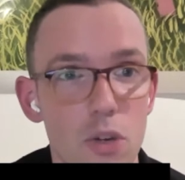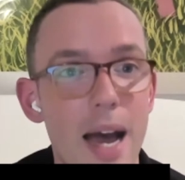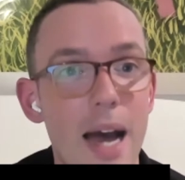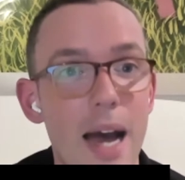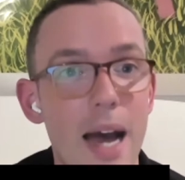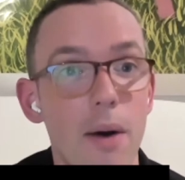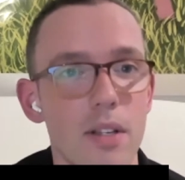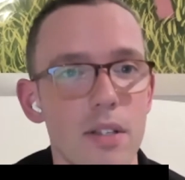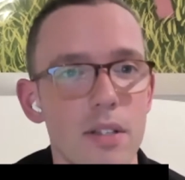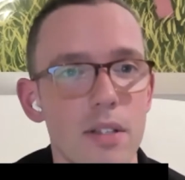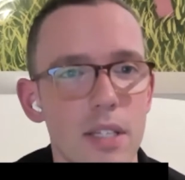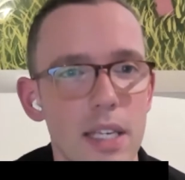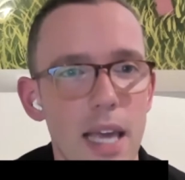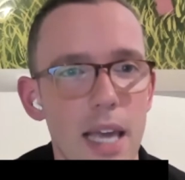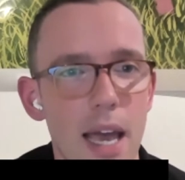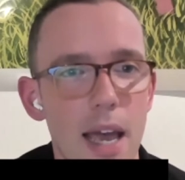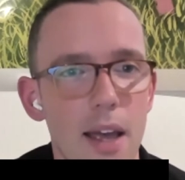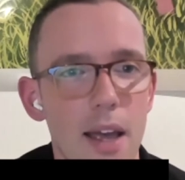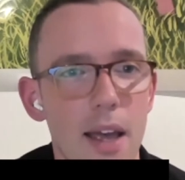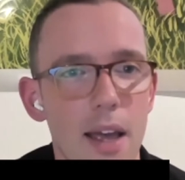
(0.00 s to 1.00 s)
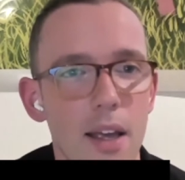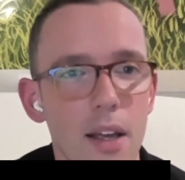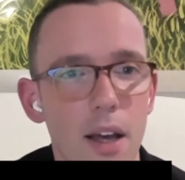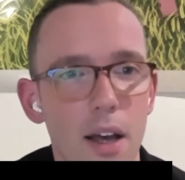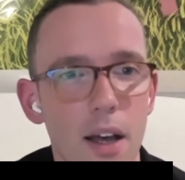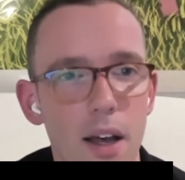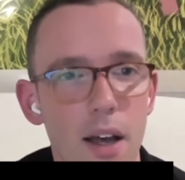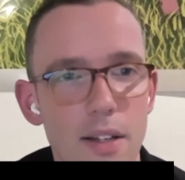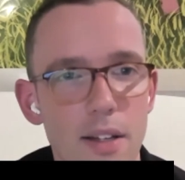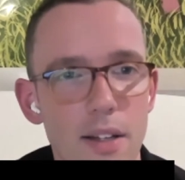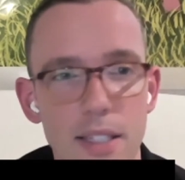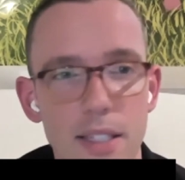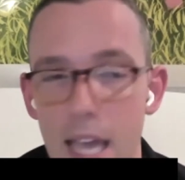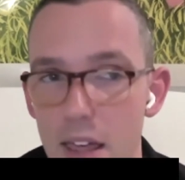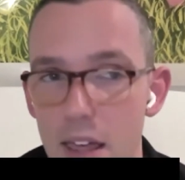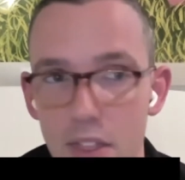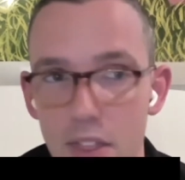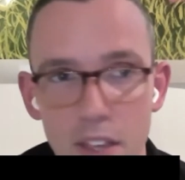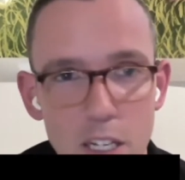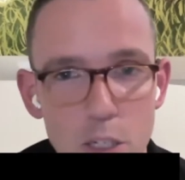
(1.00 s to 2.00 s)
hours to
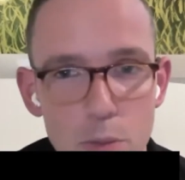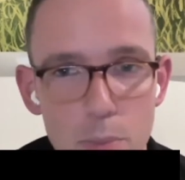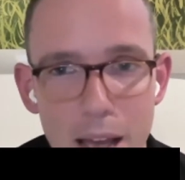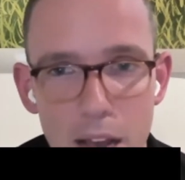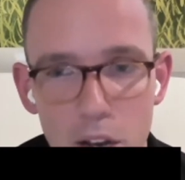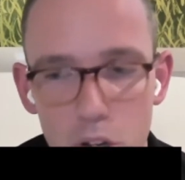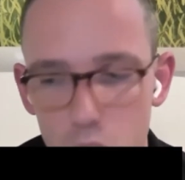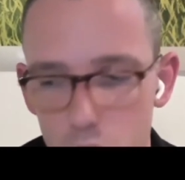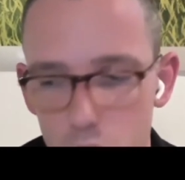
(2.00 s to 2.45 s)
get things back on